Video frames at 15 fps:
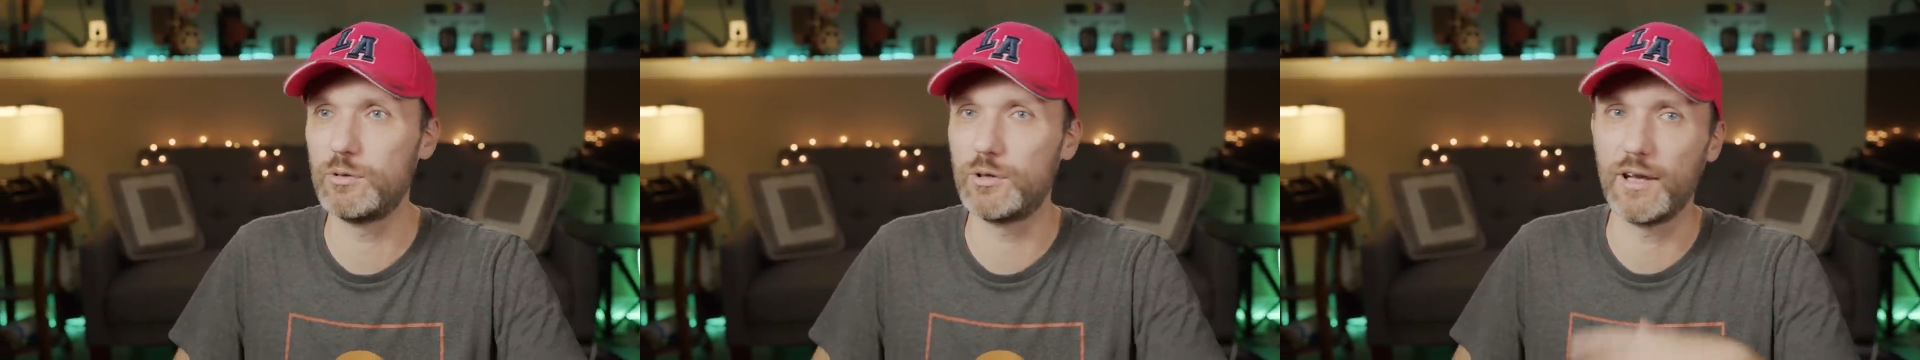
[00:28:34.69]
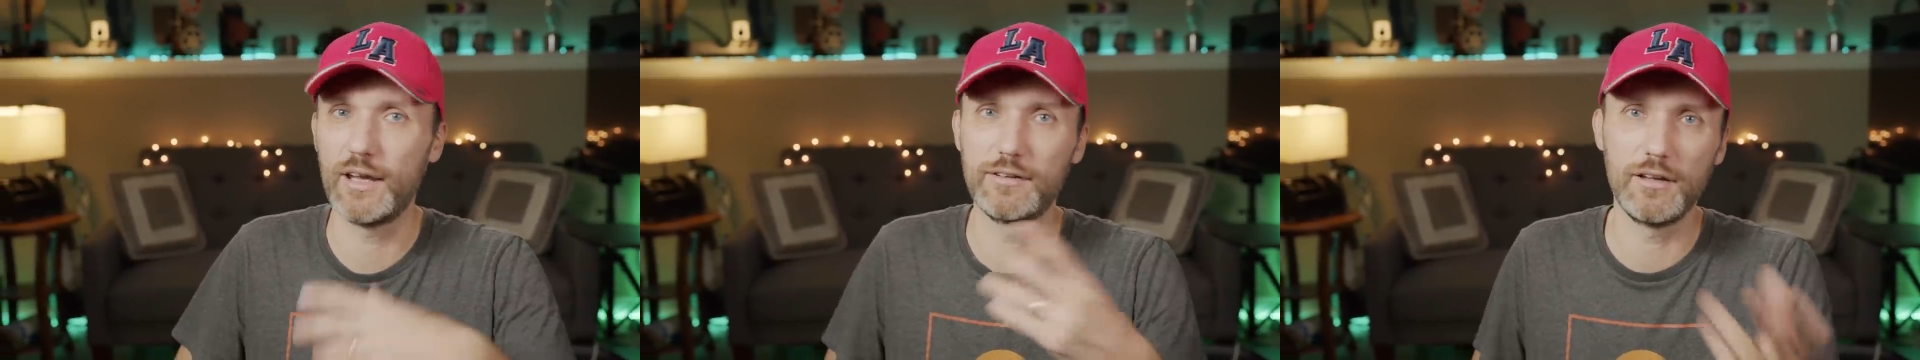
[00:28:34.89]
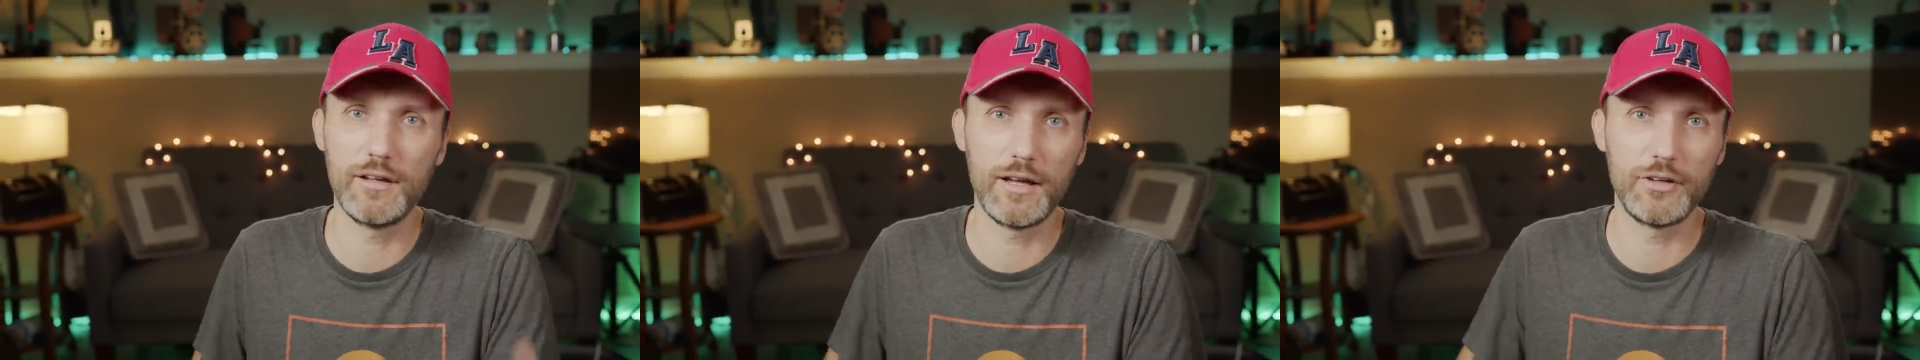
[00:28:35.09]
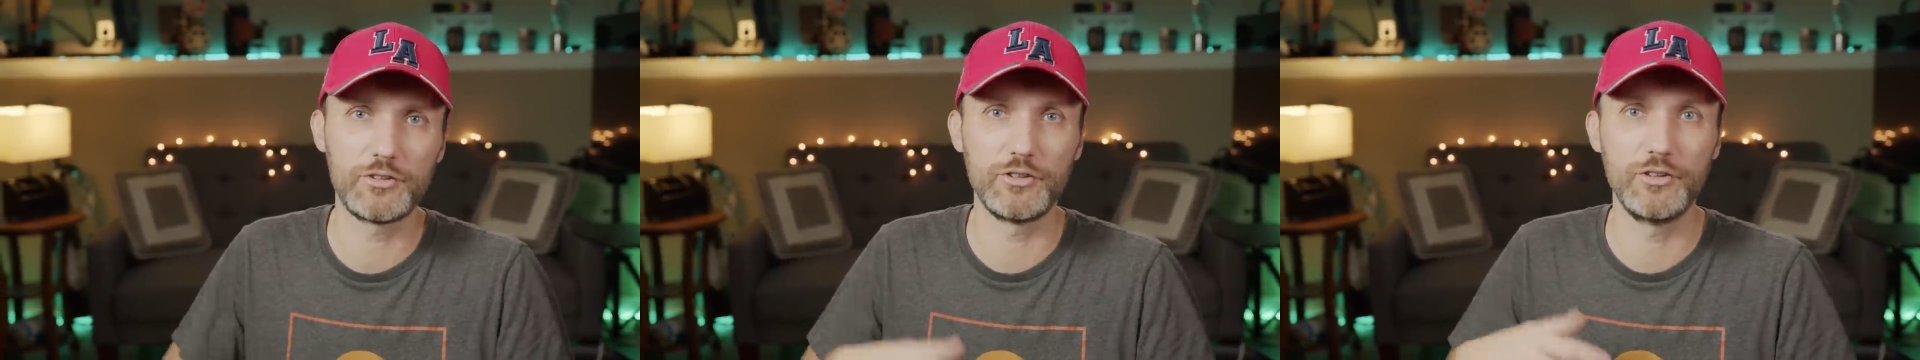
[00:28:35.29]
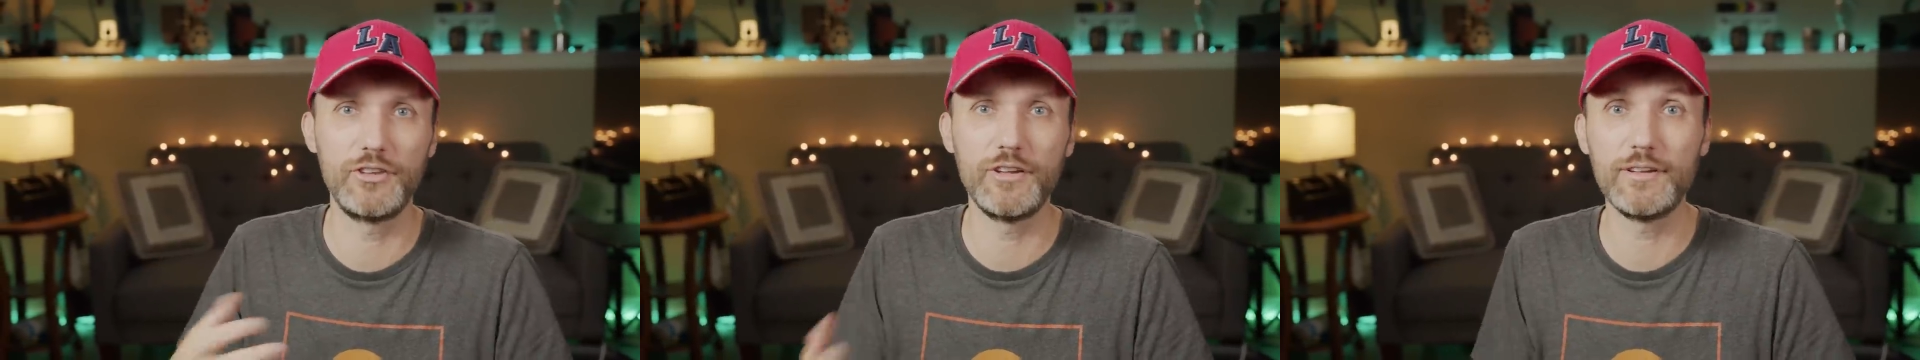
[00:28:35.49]
or we had
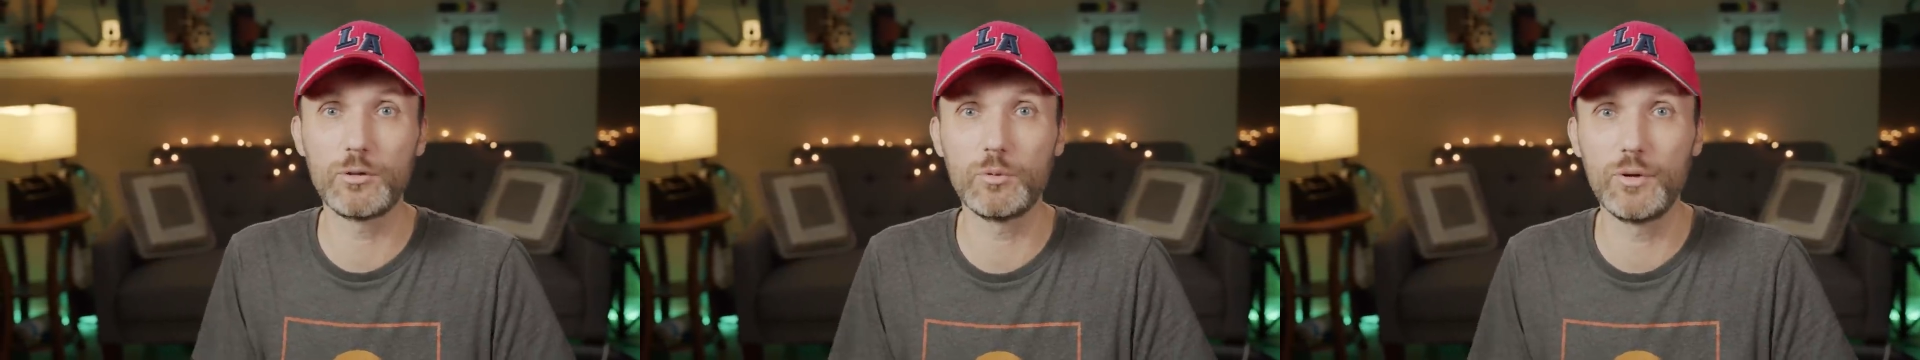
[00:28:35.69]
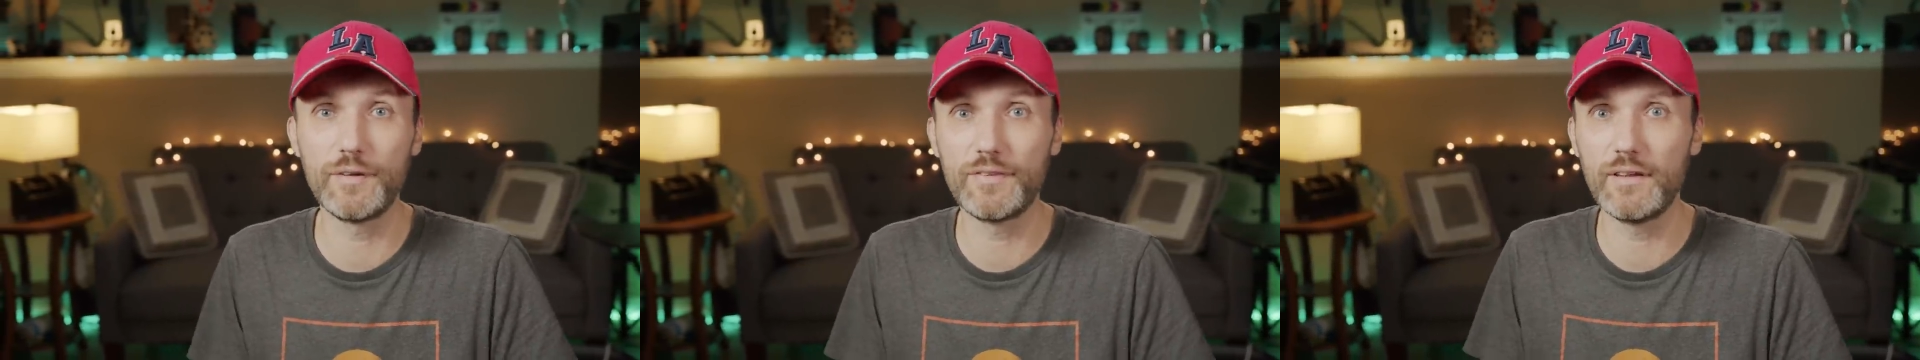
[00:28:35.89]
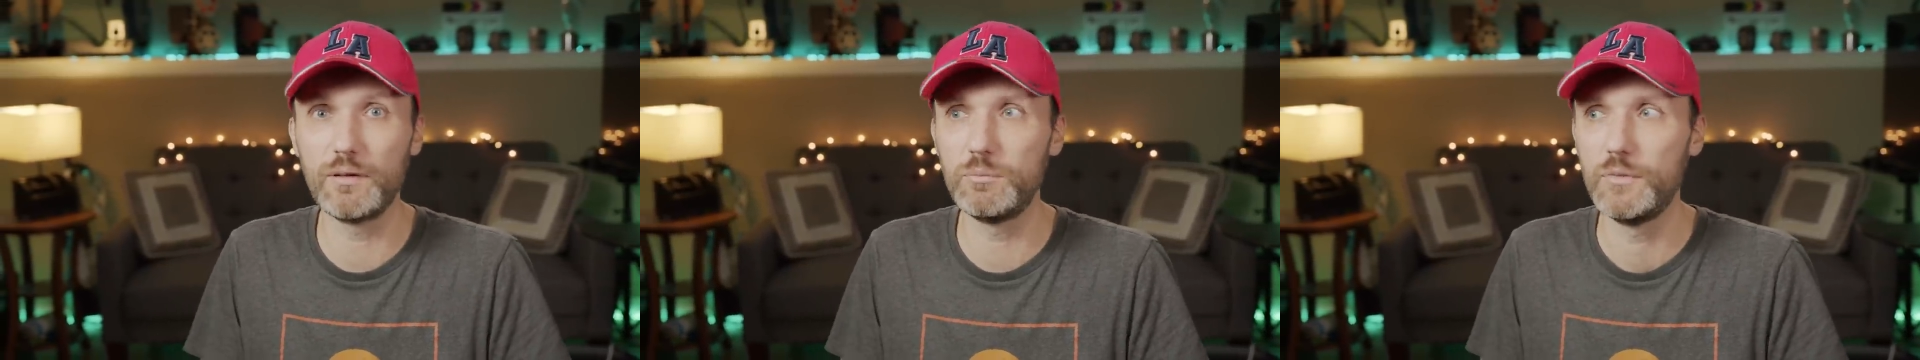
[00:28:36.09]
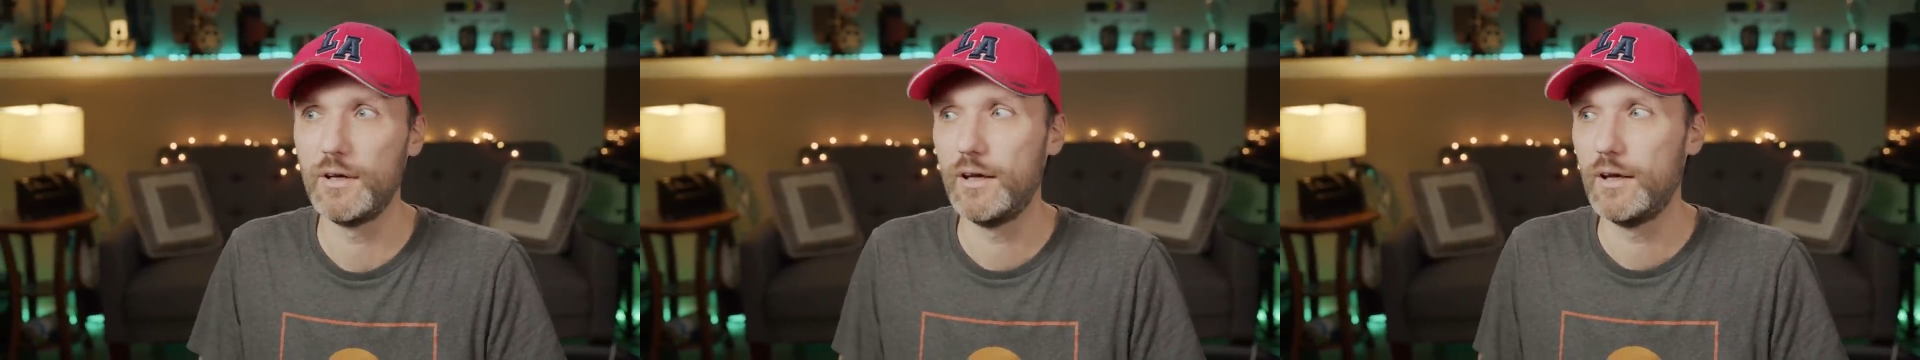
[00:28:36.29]
lunch or dinner with them.